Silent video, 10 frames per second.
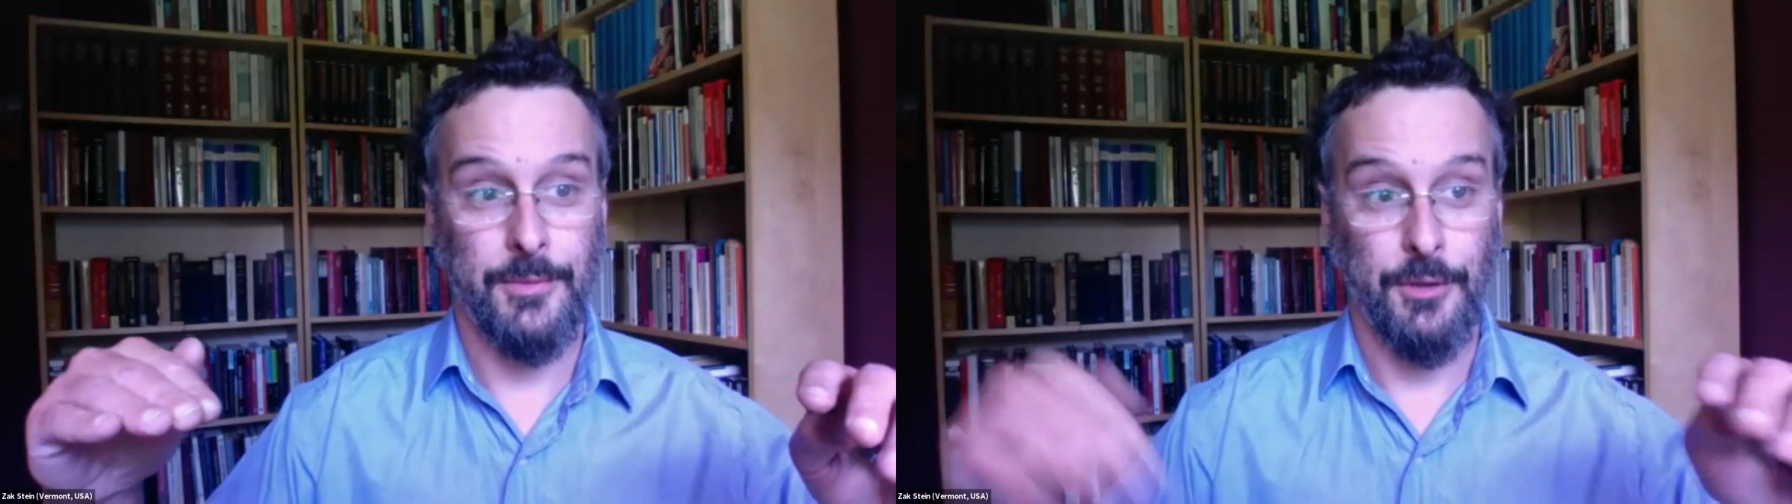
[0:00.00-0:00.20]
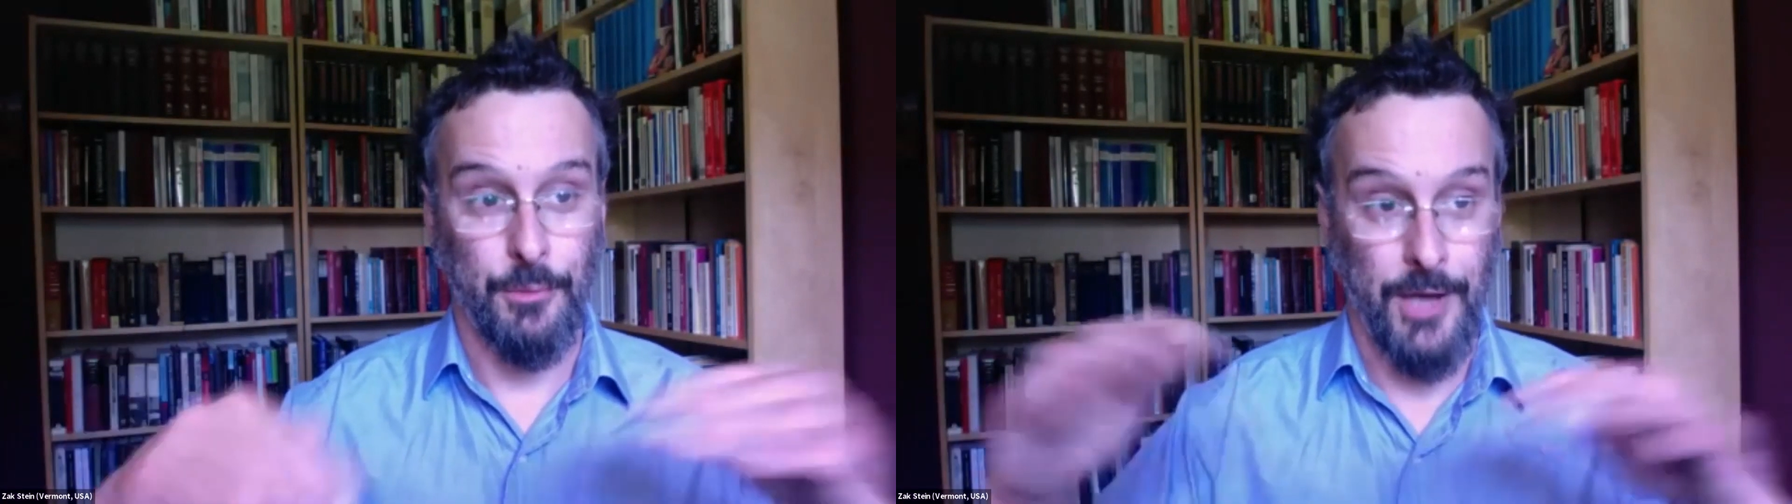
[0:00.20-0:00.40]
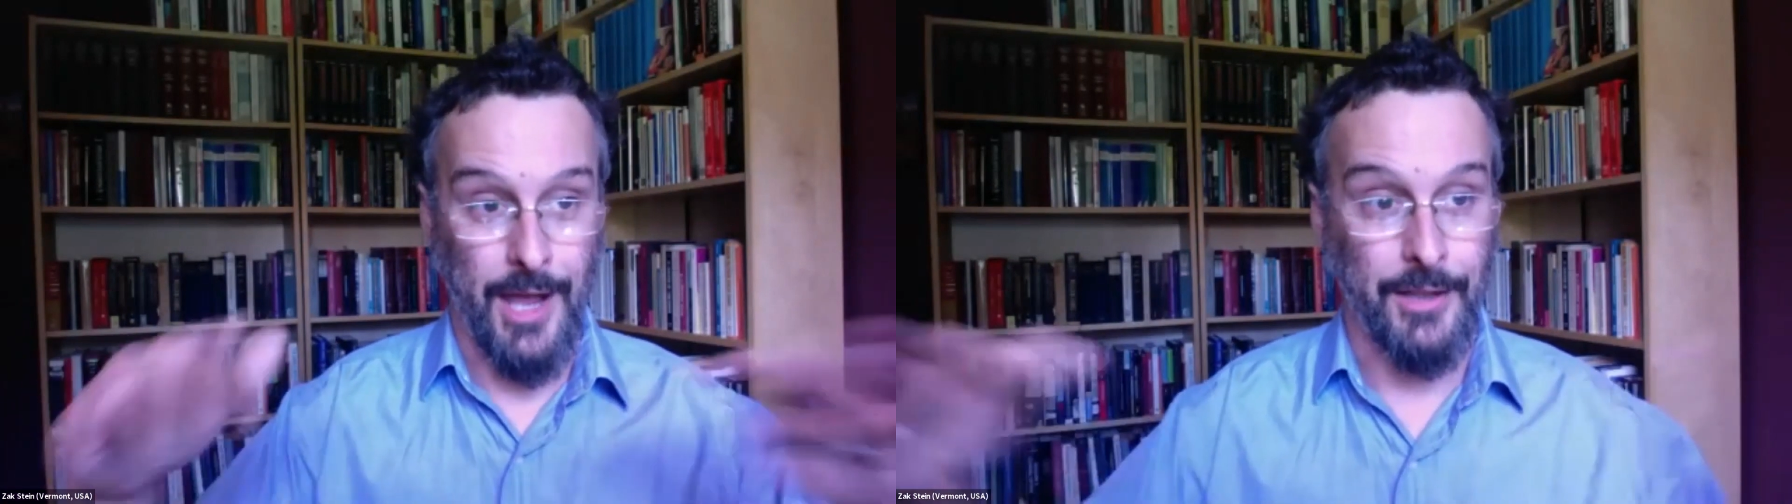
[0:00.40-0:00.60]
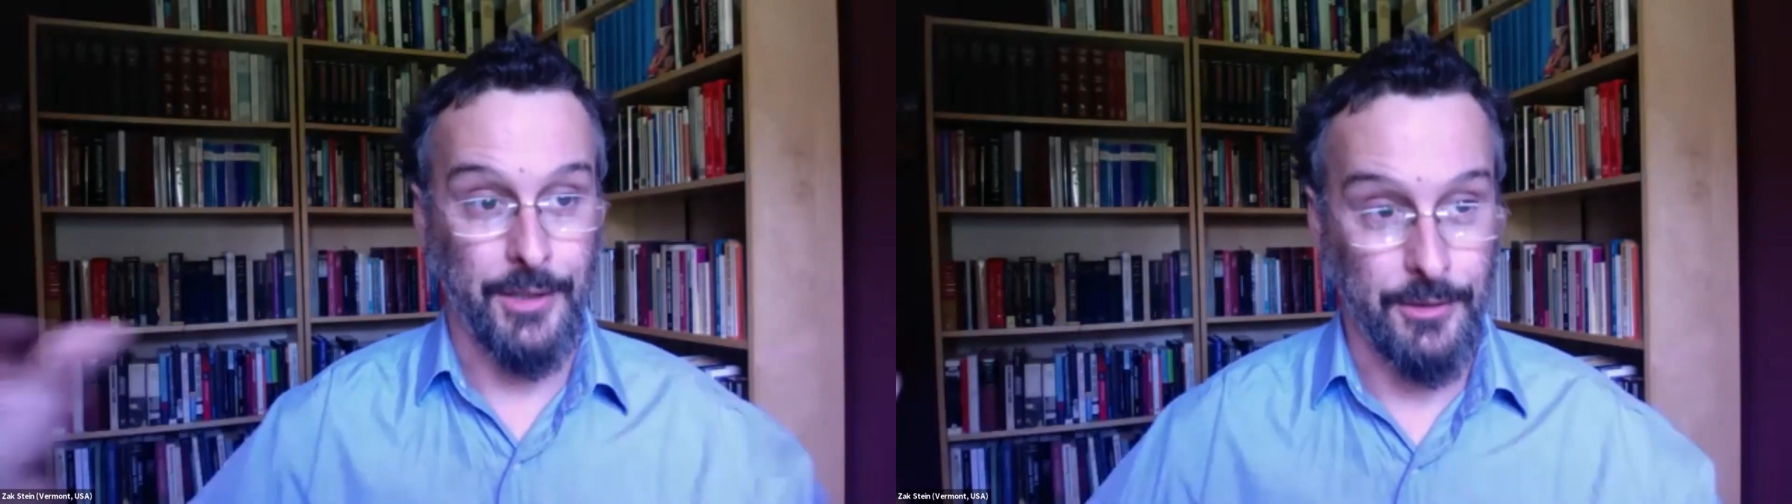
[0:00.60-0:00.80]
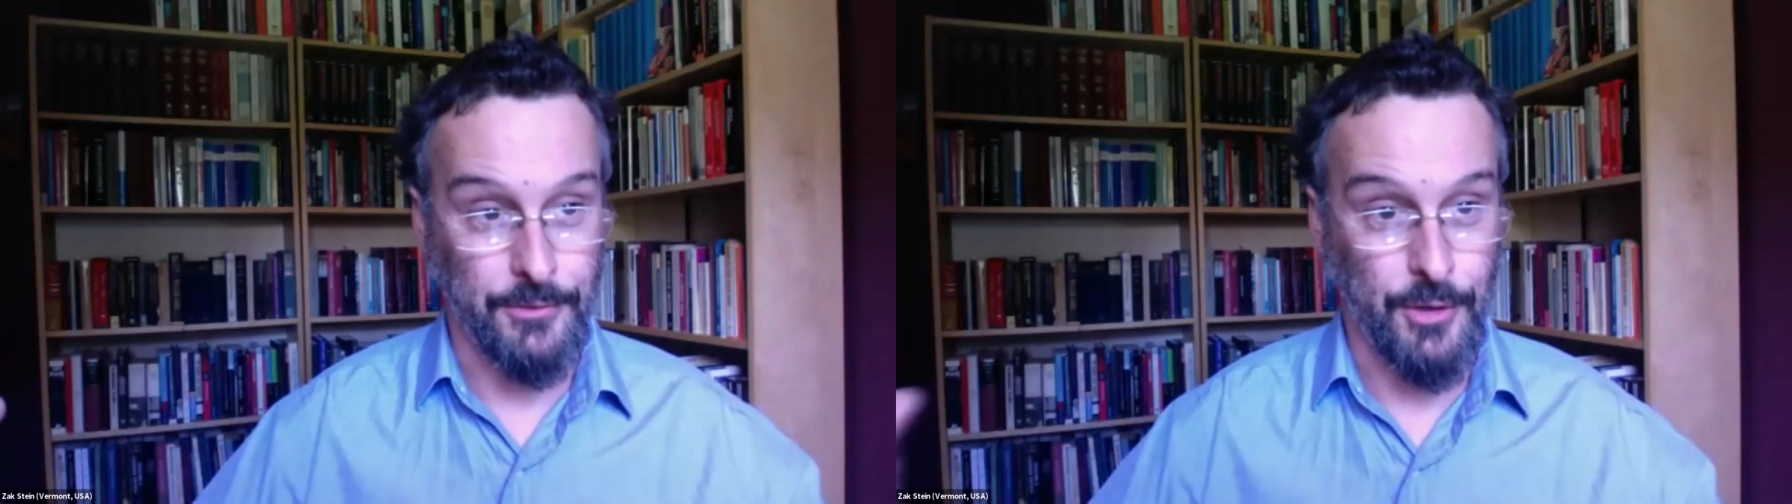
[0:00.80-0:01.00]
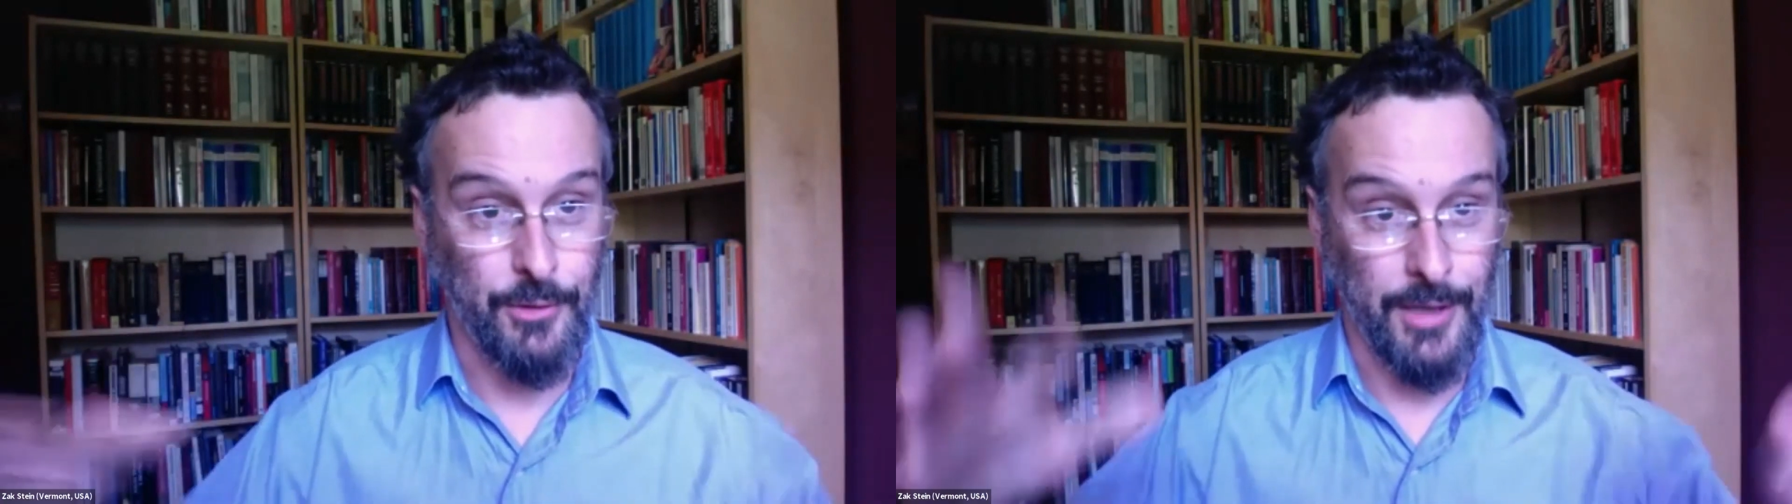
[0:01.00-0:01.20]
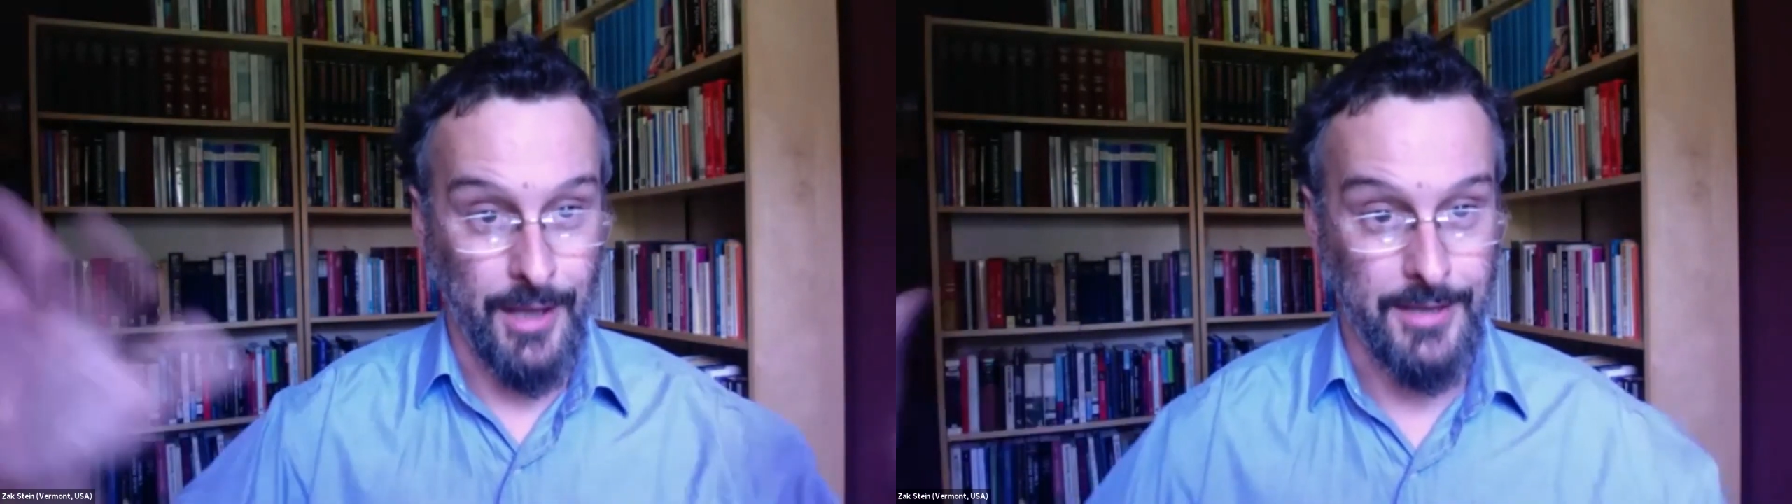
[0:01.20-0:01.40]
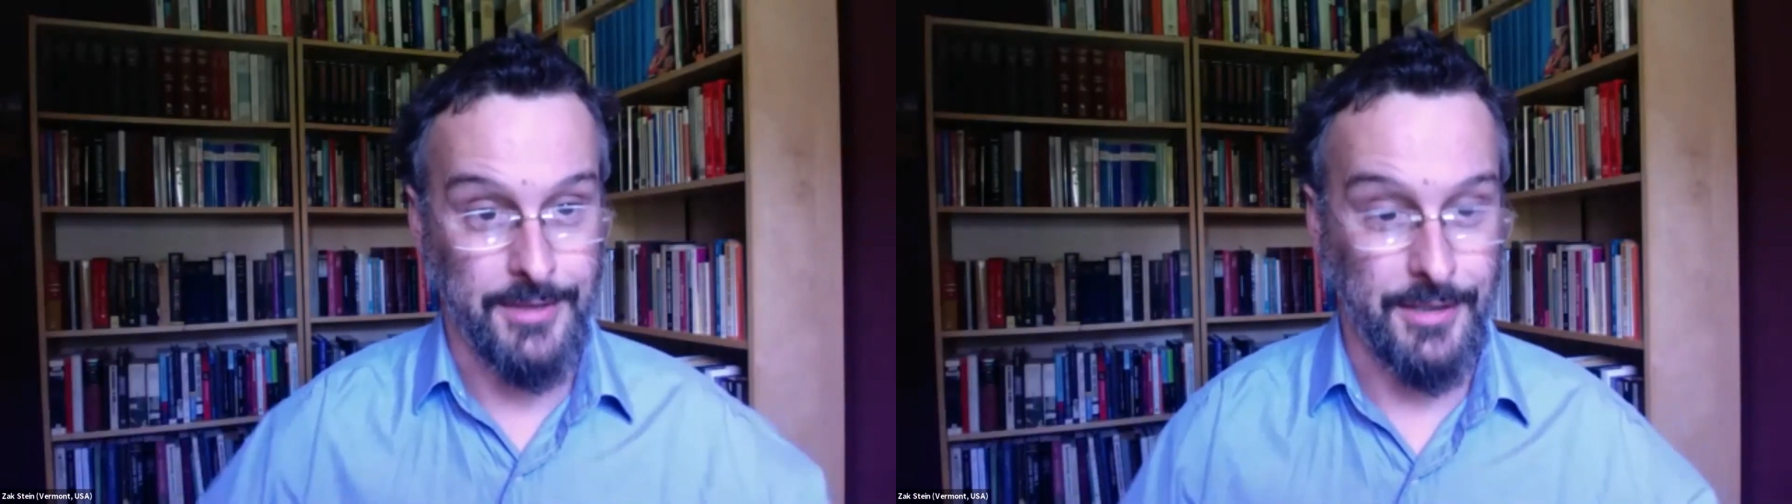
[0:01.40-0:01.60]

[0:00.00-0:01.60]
to the reality of totalized